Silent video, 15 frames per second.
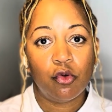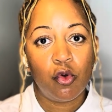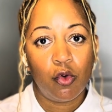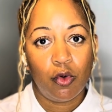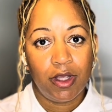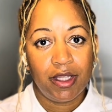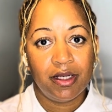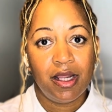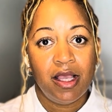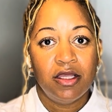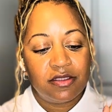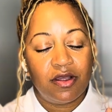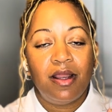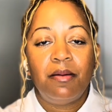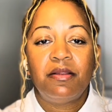coin
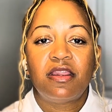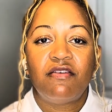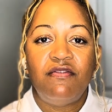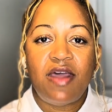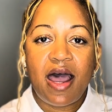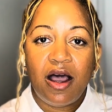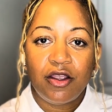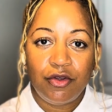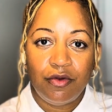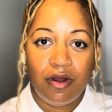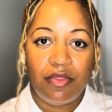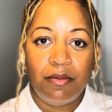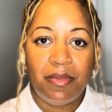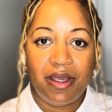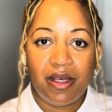so that the value of the
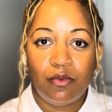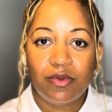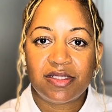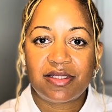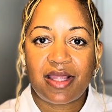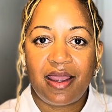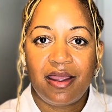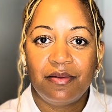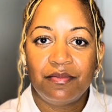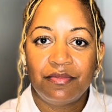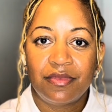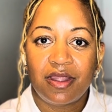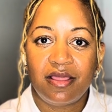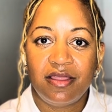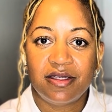money will stay
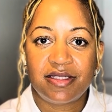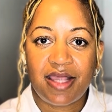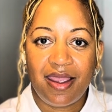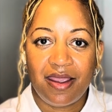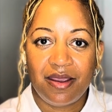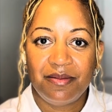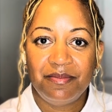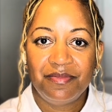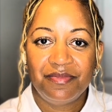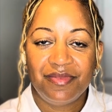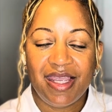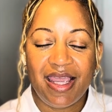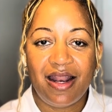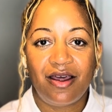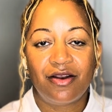the same,
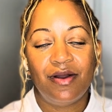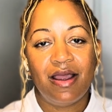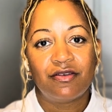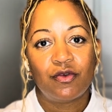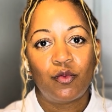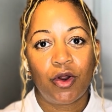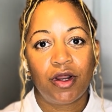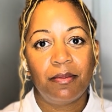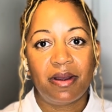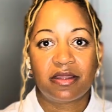and I don't have to worry about